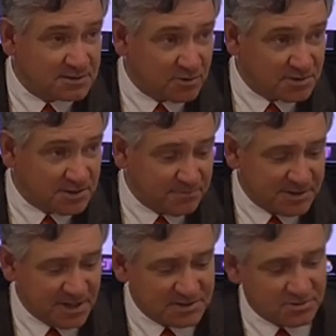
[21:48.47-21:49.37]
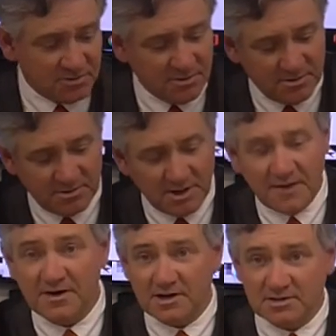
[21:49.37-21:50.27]
stores some potential,
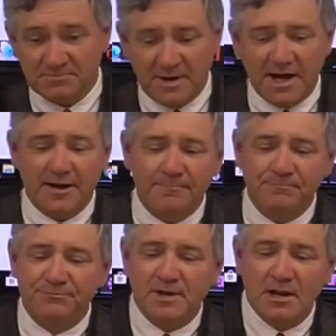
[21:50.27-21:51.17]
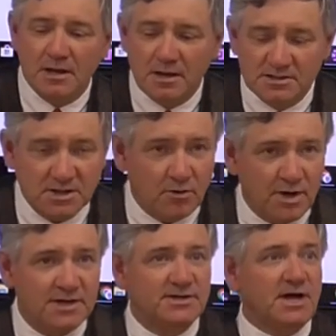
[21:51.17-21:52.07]
and then it goes back.
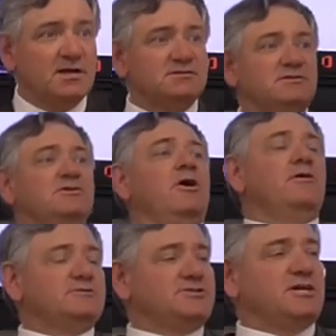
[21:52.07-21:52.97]
So, does the cart